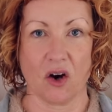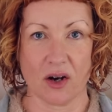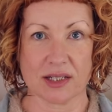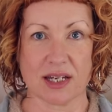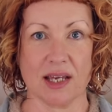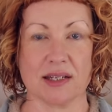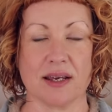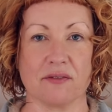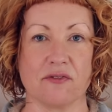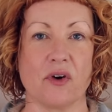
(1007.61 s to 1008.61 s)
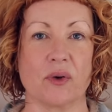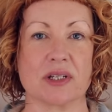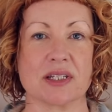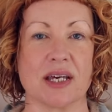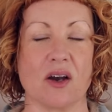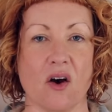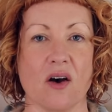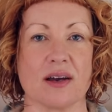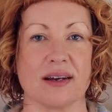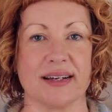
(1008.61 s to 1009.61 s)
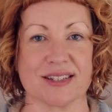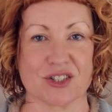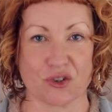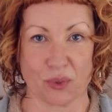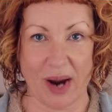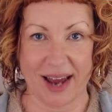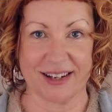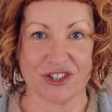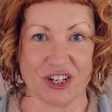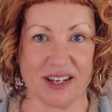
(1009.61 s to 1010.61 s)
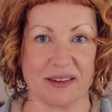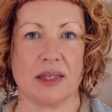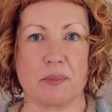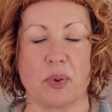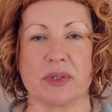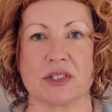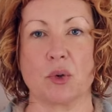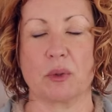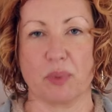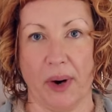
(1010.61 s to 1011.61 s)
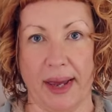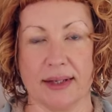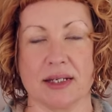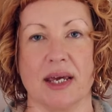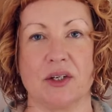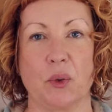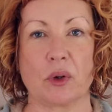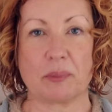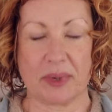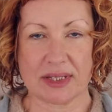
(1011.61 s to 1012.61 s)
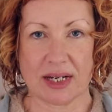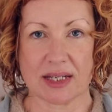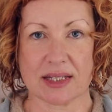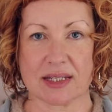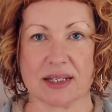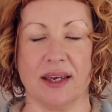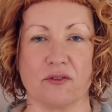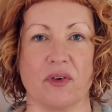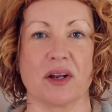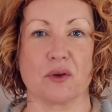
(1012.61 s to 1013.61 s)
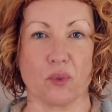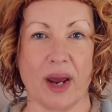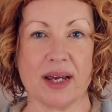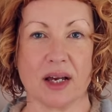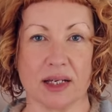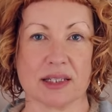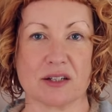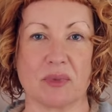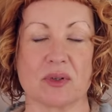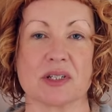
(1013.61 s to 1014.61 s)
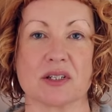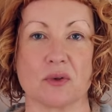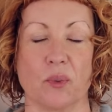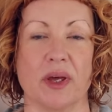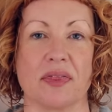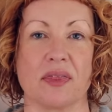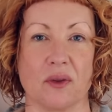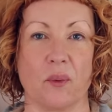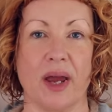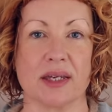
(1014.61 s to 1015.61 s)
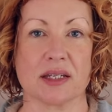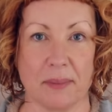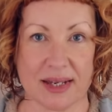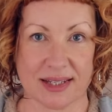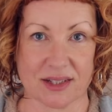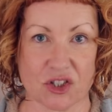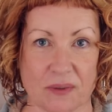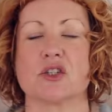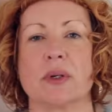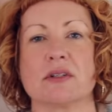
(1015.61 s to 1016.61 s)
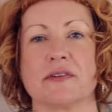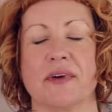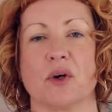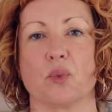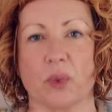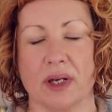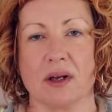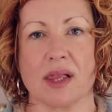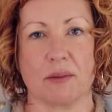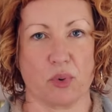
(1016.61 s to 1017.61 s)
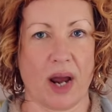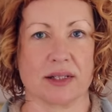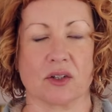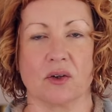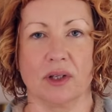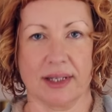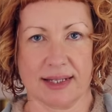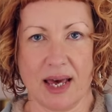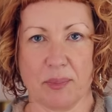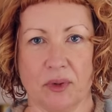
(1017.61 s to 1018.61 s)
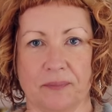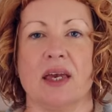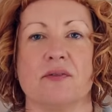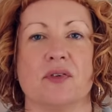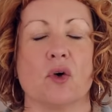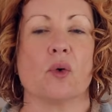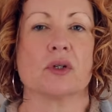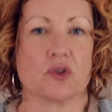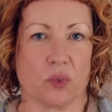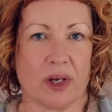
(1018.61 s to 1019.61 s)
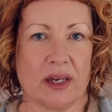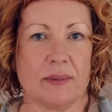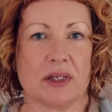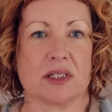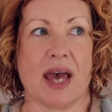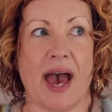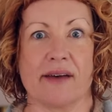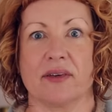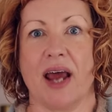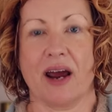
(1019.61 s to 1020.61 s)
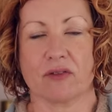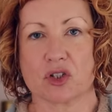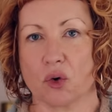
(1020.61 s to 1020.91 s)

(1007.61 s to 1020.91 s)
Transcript: content and focusing on a strategy that puts your brand and your business in front of the right customers with the right message. So here's a very real and practical example. If your dream is to have an average